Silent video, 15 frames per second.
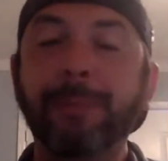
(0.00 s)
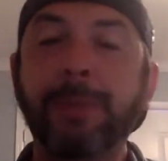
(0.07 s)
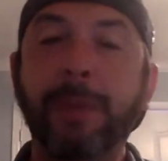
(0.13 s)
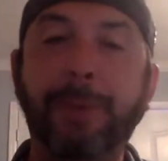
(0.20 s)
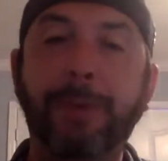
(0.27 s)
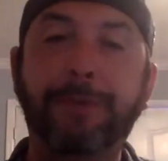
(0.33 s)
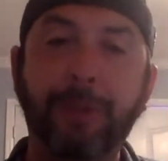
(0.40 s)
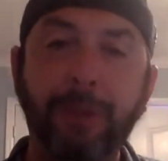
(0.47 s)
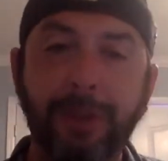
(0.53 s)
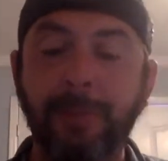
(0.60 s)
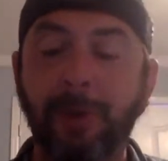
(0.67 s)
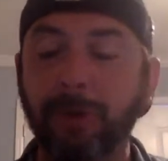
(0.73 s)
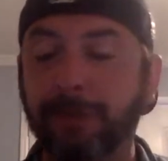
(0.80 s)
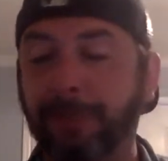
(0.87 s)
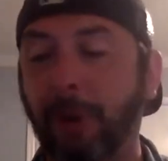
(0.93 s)
But for the
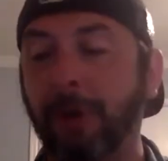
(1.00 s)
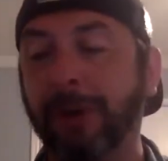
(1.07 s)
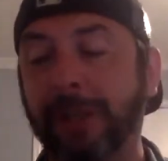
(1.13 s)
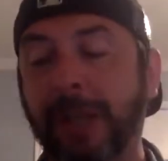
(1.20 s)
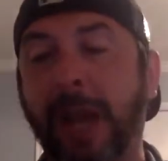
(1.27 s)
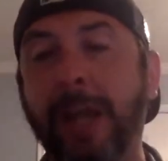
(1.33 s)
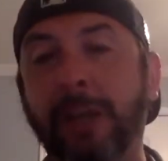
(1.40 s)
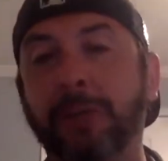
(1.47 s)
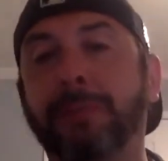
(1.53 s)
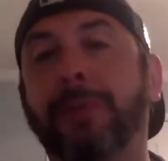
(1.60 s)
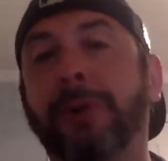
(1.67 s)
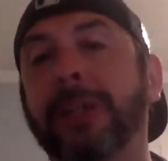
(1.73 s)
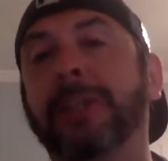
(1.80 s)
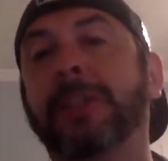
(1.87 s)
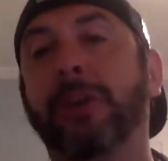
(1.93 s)
most part, a guy who
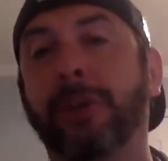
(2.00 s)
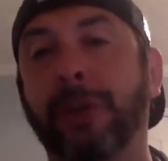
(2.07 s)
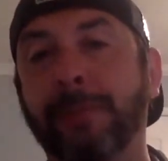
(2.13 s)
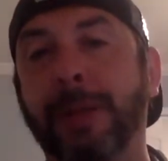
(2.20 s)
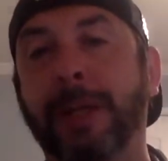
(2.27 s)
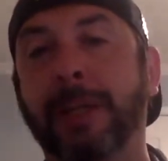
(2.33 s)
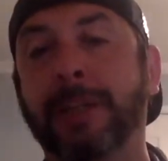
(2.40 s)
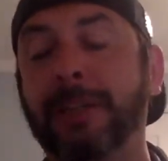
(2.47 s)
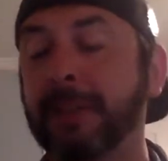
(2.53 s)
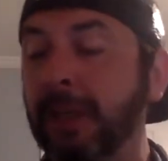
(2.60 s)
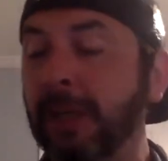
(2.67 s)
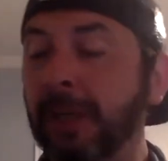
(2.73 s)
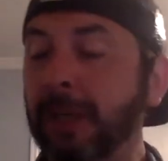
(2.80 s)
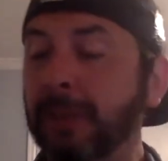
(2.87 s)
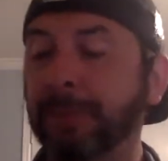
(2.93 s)
plays 30 minutes,
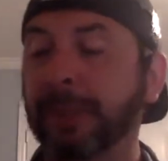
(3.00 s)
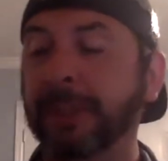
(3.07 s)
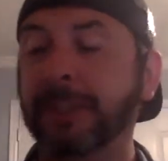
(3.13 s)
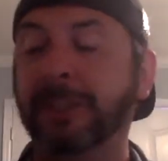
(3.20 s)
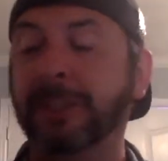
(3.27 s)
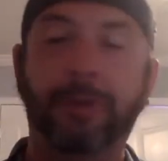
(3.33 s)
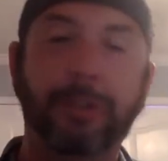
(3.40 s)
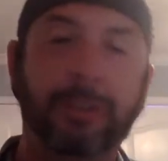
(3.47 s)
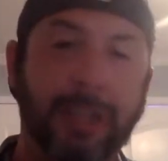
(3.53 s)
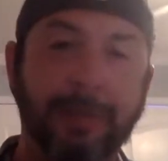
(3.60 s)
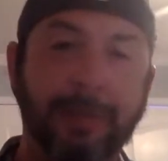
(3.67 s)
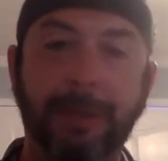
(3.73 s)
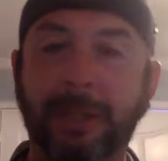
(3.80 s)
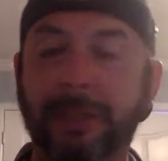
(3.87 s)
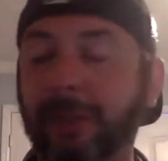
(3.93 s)
plays the first 8
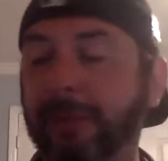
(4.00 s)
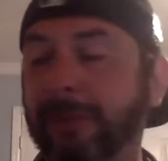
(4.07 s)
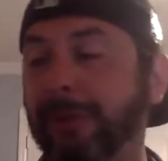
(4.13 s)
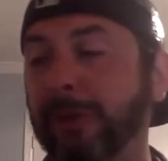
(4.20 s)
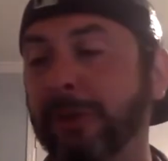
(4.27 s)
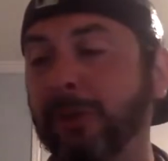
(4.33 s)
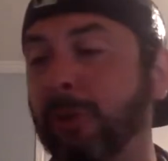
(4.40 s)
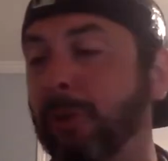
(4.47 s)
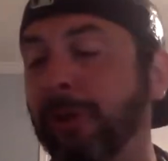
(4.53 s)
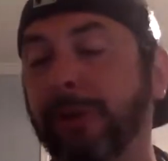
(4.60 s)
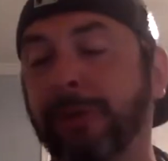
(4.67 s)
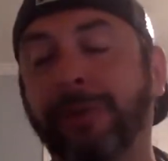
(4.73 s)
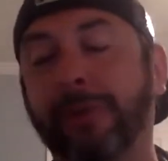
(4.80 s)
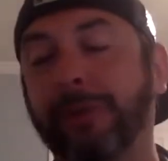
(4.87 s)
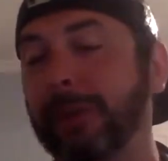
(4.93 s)
minutes of the first
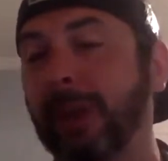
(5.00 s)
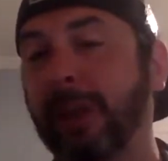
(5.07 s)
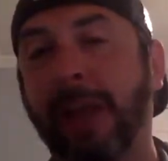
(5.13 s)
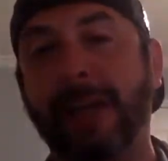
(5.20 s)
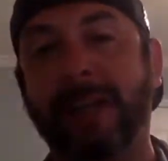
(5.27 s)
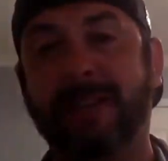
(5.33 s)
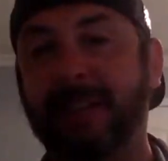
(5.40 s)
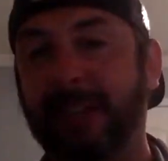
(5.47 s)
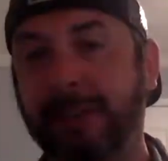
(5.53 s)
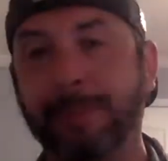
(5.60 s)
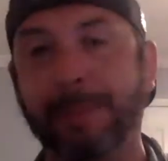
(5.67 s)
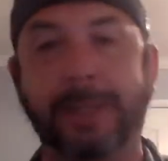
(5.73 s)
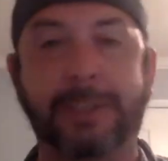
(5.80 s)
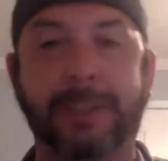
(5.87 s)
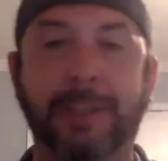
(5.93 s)
quarter, for the last 6
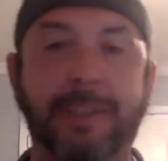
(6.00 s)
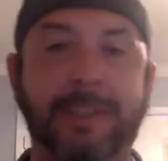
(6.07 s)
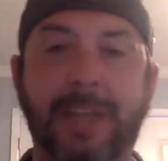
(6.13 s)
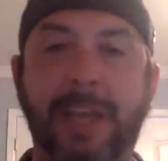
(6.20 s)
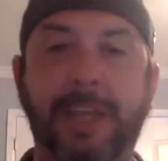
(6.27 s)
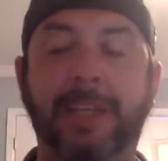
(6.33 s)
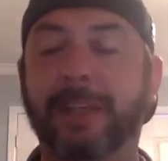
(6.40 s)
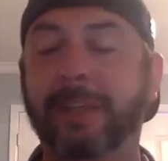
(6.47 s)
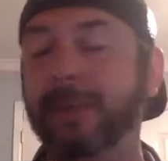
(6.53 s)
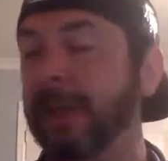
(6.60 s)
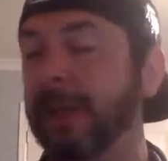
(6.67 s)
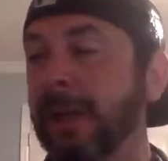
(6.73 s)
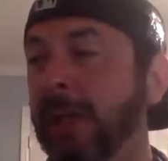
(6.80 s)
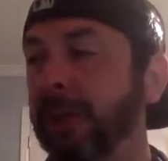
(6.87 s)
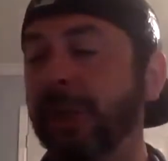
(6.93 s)
minutes of the second,
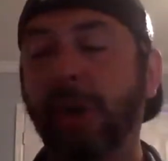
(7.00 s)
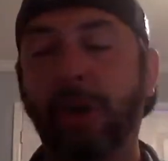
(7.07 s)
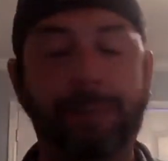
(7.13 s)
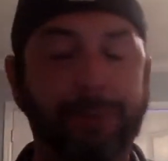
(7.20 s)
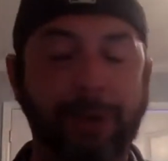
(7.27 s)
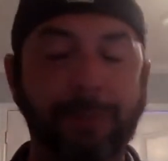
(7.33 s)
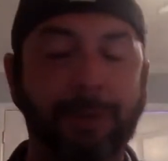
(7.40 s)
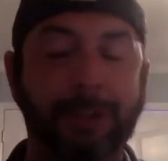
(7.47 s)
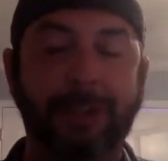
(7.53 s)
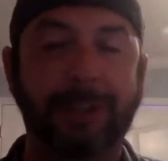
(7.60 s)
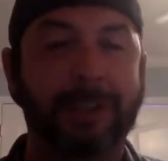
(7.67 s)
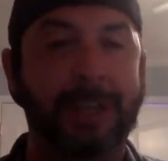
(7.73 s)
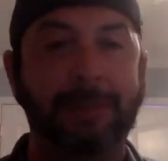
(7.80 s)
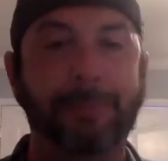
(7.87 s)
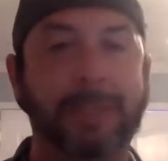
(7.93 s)
pretty much the
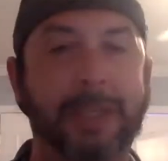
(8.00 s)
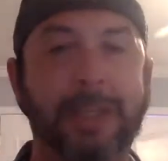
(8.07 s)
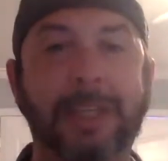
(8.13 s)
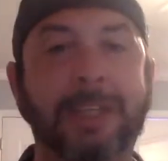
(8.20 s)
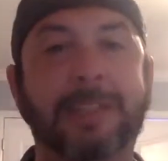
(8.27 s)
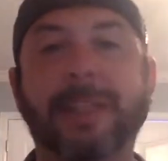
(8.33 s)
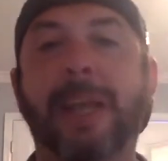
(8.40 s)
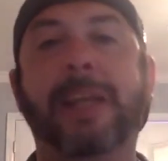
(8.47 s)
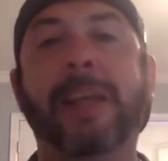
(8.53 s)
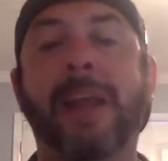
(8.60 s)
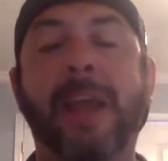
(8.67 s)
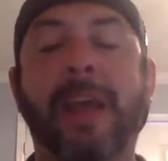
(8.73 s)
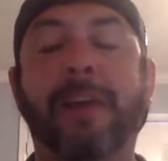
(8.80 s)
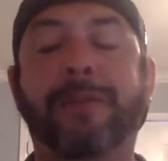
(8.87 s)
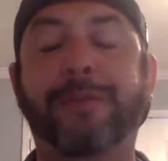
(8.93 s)
same thing in the second
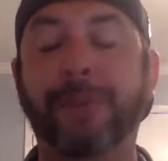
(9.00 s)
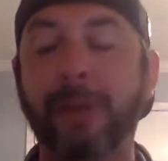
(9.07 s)
half.